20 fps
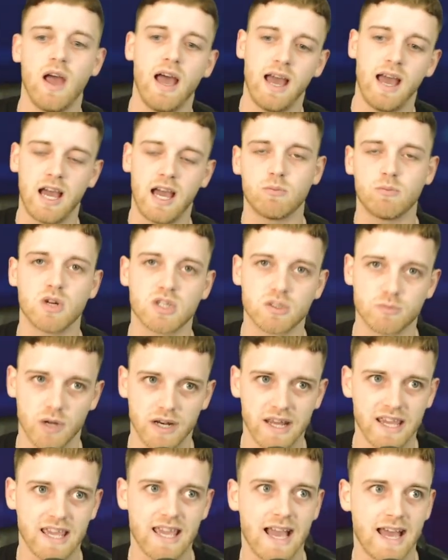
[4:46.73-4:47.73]
How much
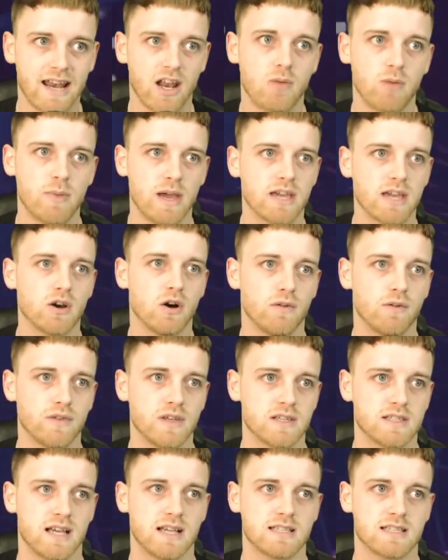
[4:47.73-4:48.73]
money can I make off
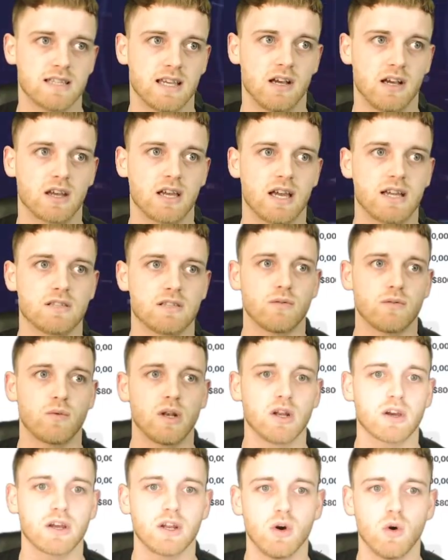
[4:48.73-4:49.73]
this asset? Okay, we're
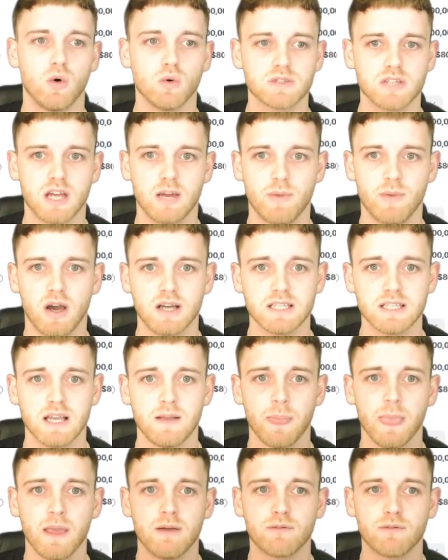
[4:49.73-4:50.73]
looking at all-time highs,
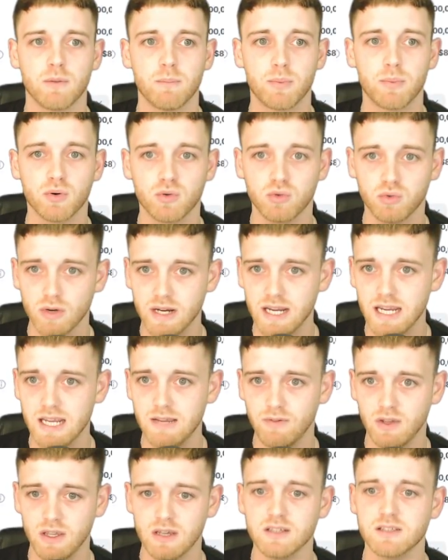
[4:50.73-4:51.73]
from
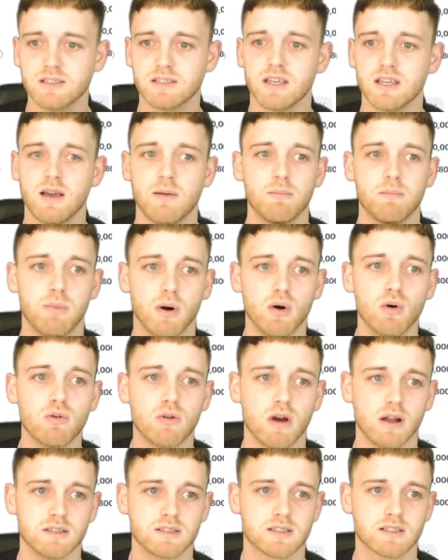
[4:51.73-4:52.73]
previous bull
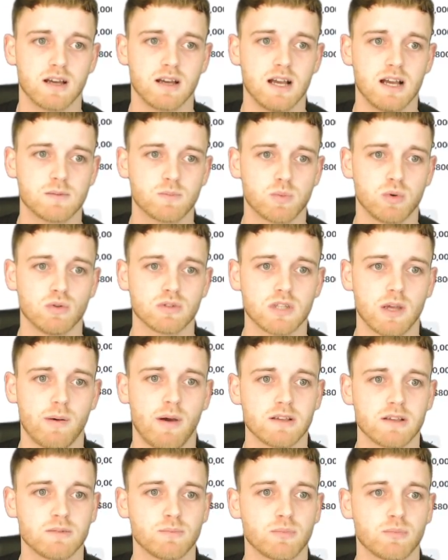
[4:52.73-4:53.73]
runs, guys. All-time
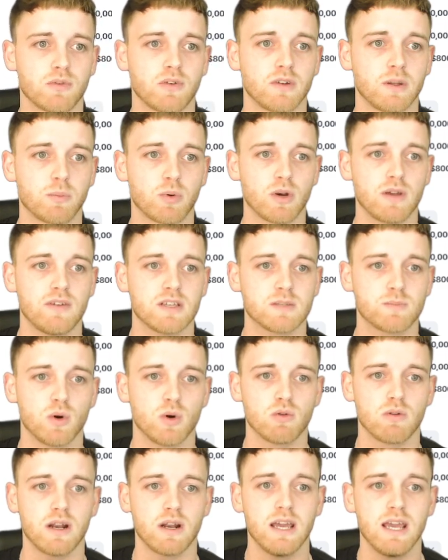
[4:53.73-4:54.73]
highs from the previous
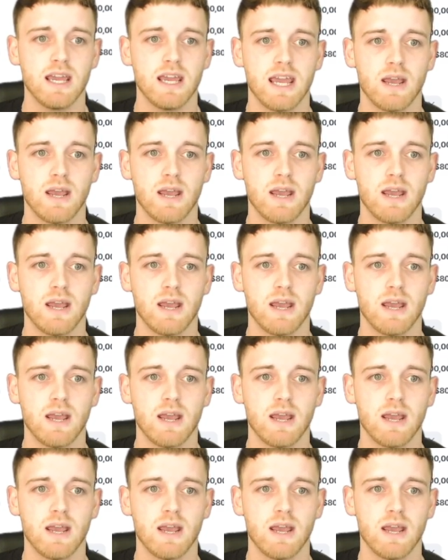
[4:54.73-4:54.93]
bull run.